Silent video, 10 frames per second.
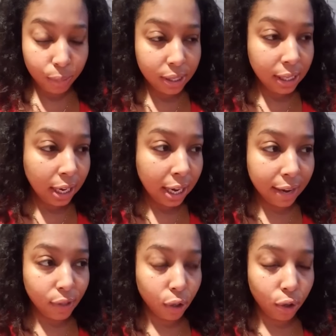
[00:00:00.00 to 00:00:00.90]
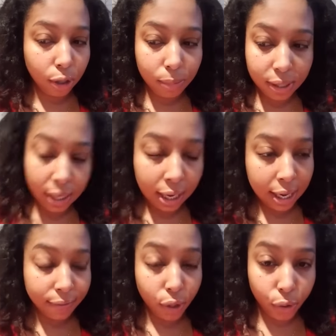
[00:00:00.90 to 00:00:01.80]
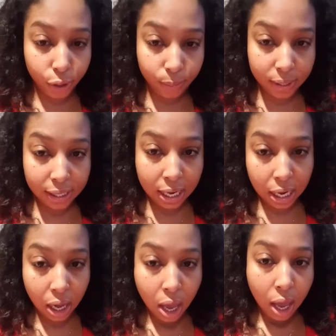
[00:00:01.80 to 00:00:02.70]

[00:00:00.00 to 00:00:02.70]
proceeding after court proceeding after court proceeding.